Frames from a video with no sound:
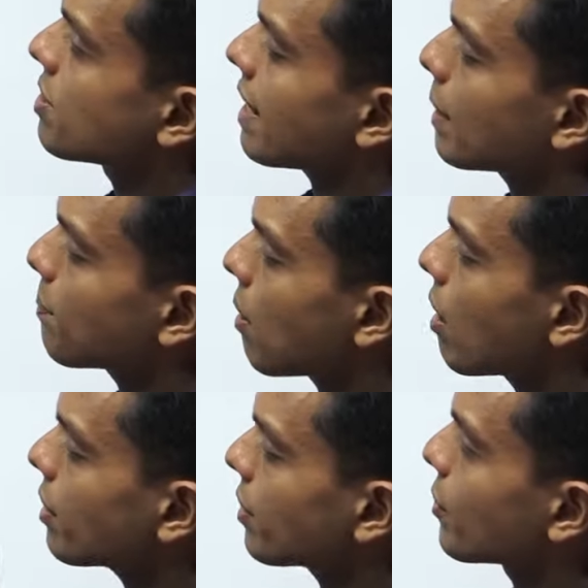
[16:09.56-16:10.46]
second
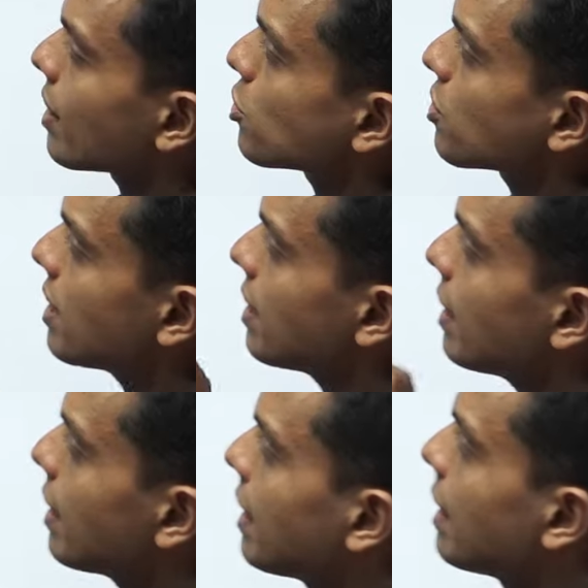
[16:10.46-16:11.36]
part, you can
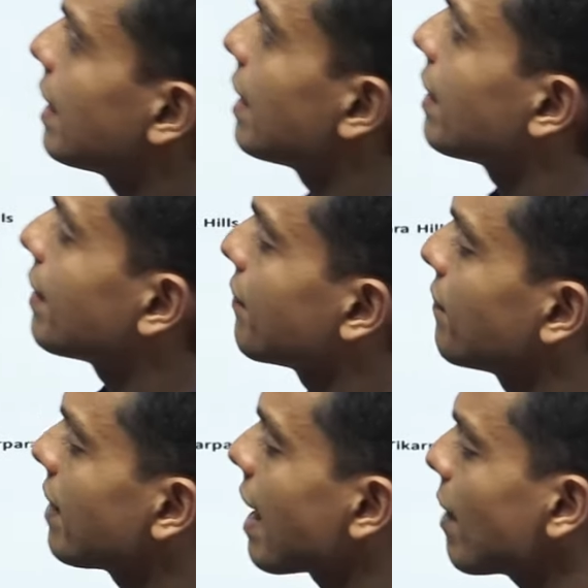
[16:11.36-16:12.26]
see
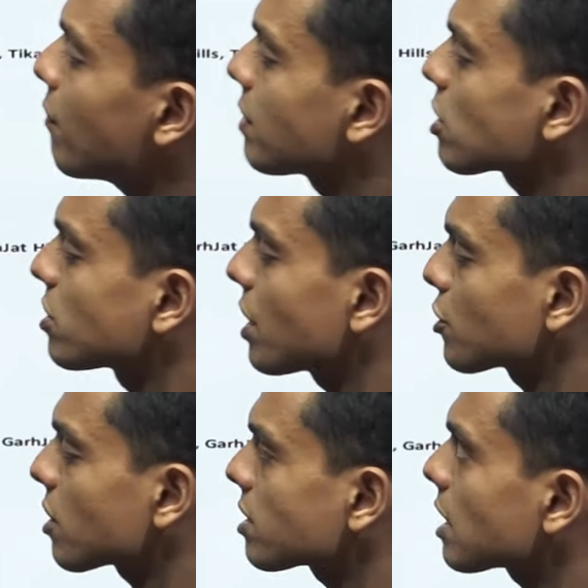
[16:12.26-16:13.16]
we have the
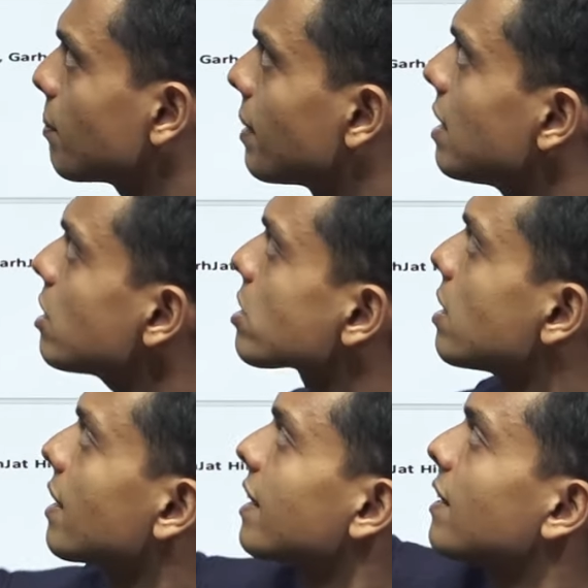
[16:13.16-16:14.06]
Seshachalam Hills
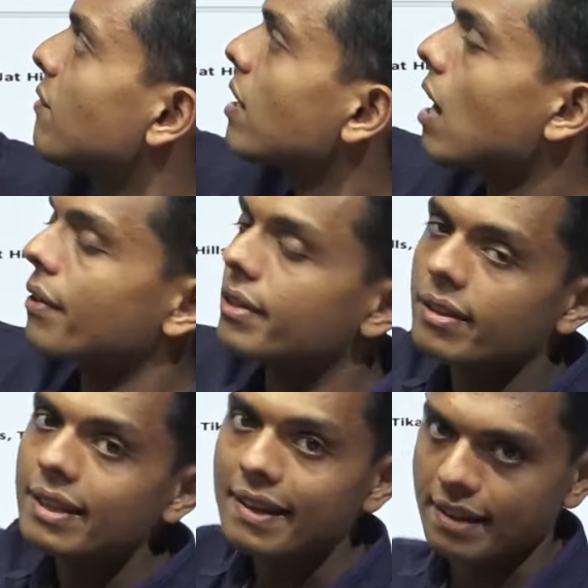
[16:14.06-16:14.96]
given
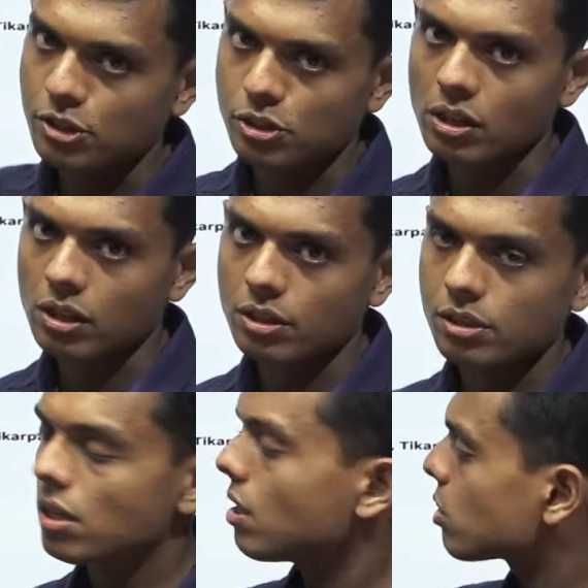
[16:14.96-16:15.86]
under the Eastern
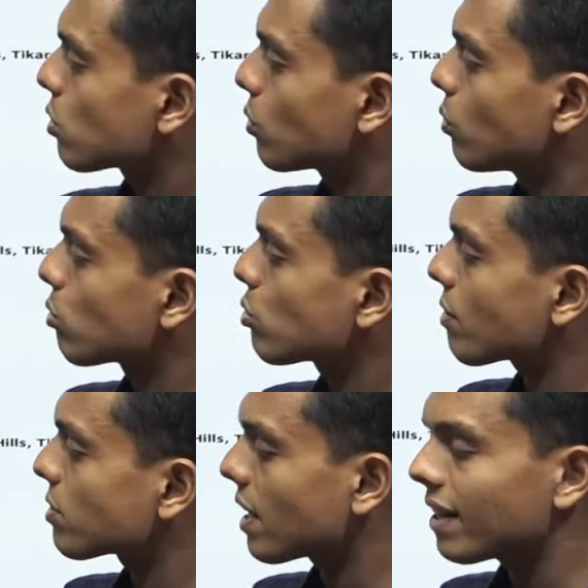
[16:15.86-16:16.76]
Ghats. So those who
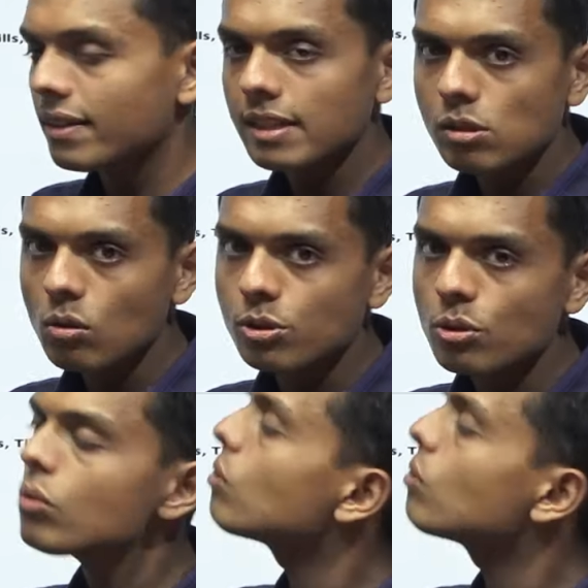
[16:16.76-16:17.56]
have studied this also